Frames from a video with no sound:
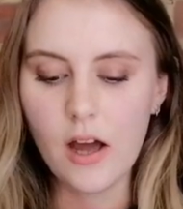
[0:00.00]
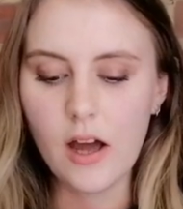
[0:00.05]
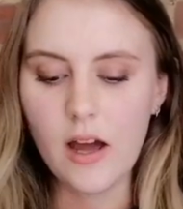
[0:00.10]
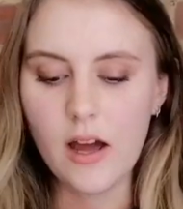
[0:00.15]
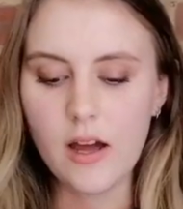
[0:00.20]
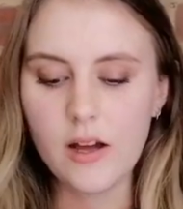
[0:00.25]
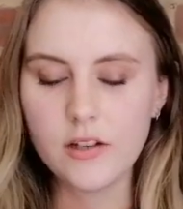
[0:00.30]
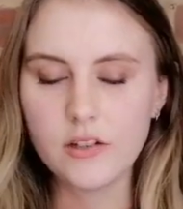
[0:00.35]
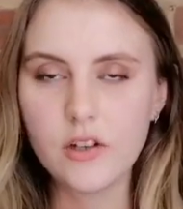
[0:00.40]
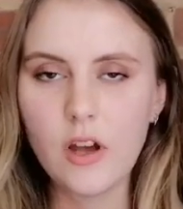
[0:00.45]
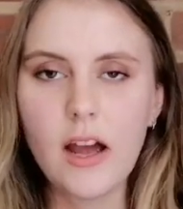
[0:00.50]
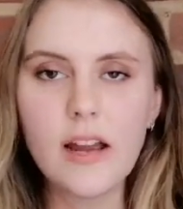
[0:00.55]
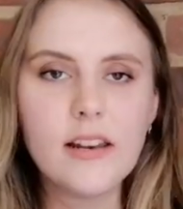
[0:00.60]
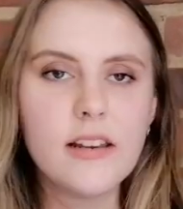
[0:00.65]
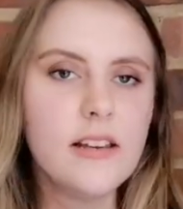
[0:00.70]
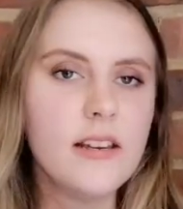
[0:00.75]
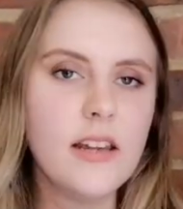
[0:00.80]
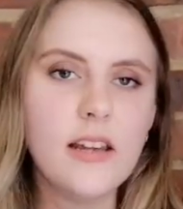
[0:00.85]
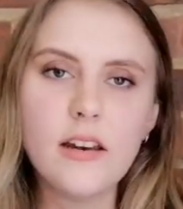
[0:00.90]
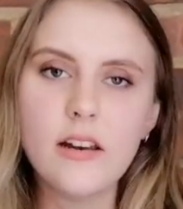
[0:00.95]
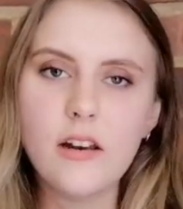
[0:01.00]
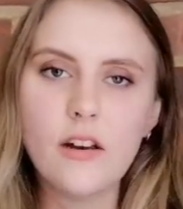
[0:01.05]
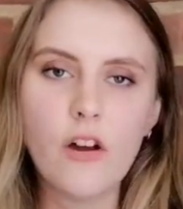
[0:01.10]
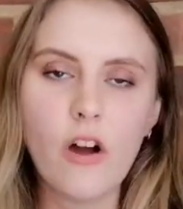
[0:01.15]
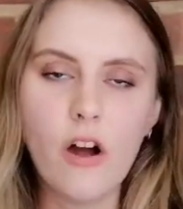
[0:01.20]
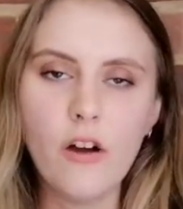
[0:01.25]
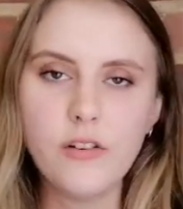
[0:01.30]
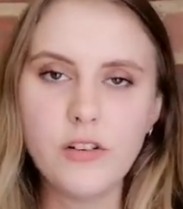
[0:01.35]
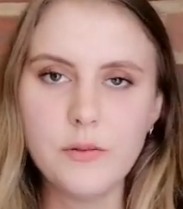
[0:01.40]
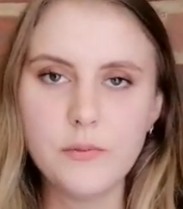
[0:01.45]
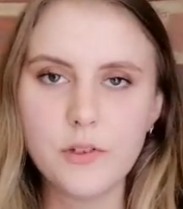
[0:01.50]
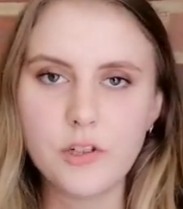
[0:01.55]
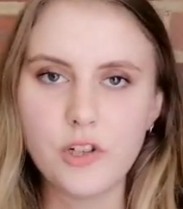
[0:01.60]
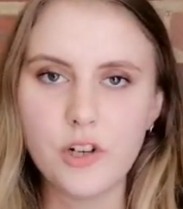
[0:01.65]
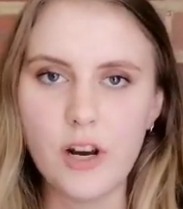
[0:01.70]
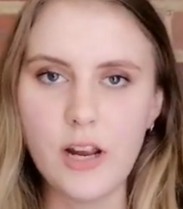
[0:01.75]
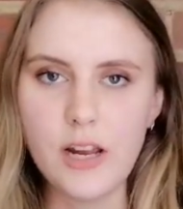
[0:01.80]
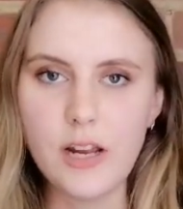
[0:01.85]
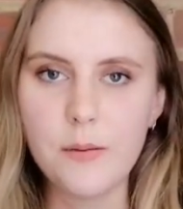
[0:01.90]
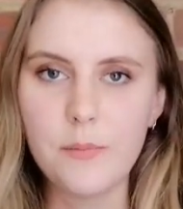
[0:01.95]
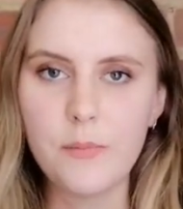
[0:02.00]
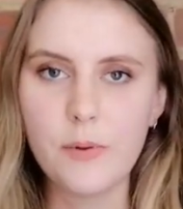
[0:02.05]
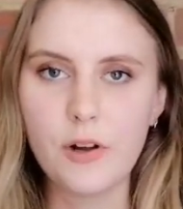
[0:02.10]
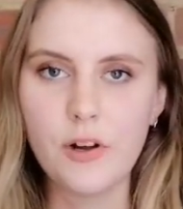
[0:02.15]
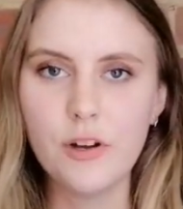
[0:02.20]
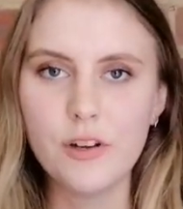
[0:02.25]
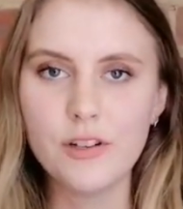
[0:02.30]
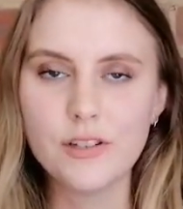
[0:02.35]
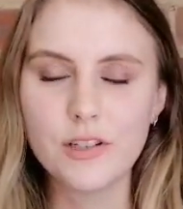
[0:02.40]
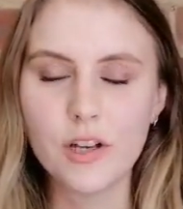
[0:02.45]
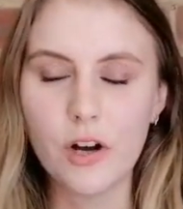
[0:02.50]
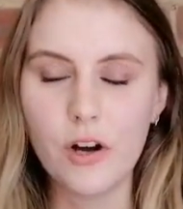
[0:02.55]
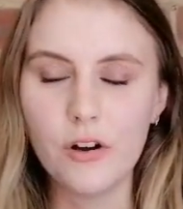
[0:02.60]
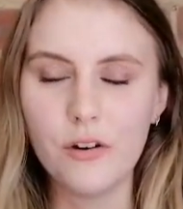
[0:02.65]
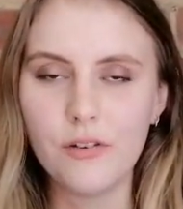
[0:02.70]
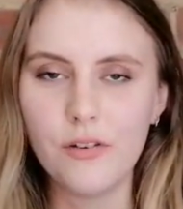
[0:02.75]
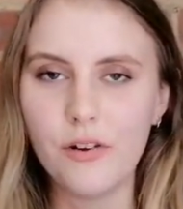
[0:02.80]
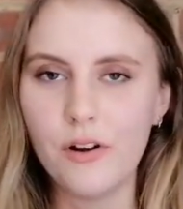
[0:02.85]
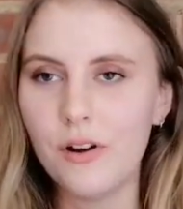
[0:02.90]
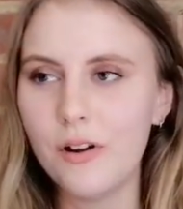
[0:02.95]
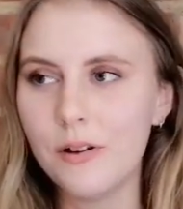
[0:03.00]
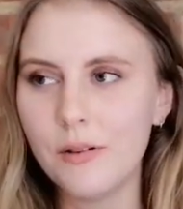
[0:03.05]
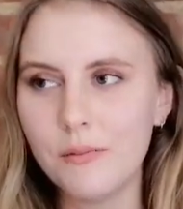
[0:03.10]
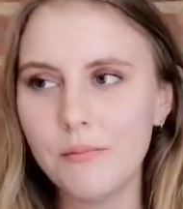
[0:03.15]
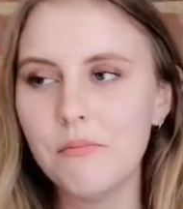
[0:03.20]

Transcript: Uh, so I didn't get in after matric because of